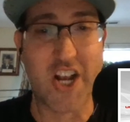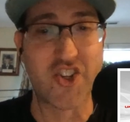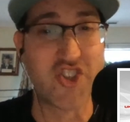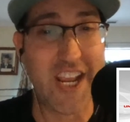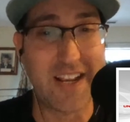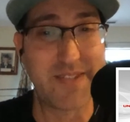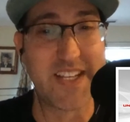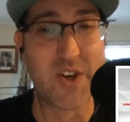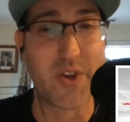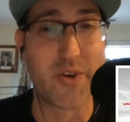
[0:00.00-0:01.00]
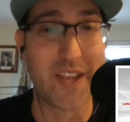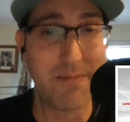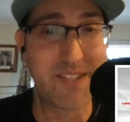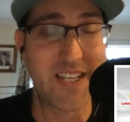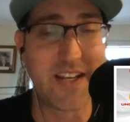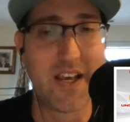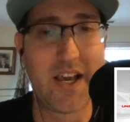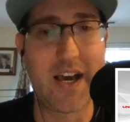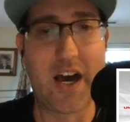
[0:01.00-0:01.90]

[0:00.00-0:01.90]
Josh Jacobs, Antonio Gibson.